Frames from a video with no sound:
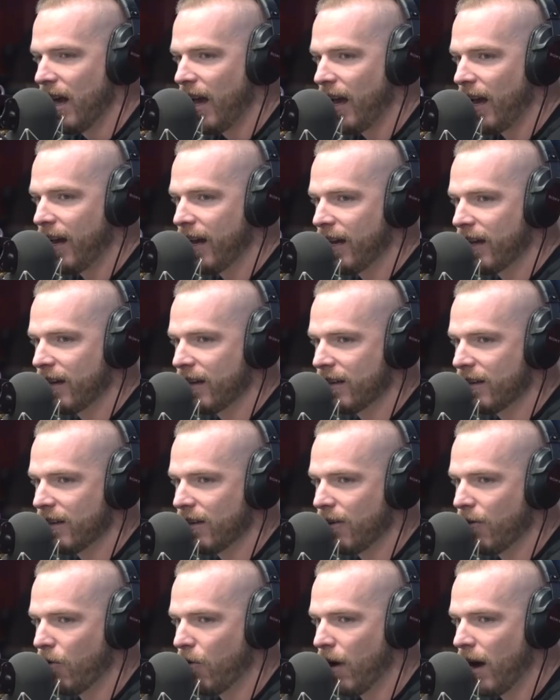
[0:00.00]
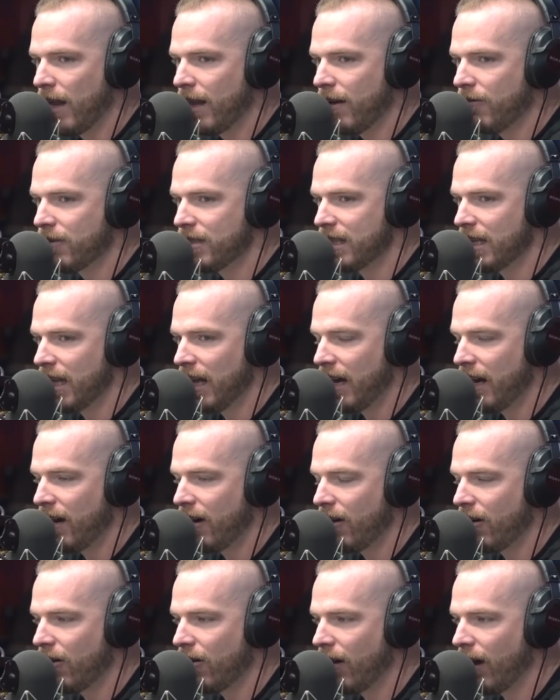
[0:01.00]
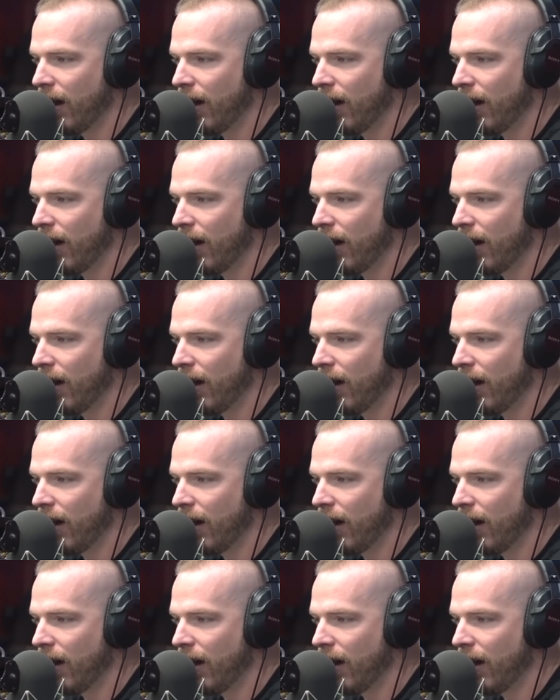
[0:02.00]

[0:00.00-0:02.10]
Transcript: And while I was there,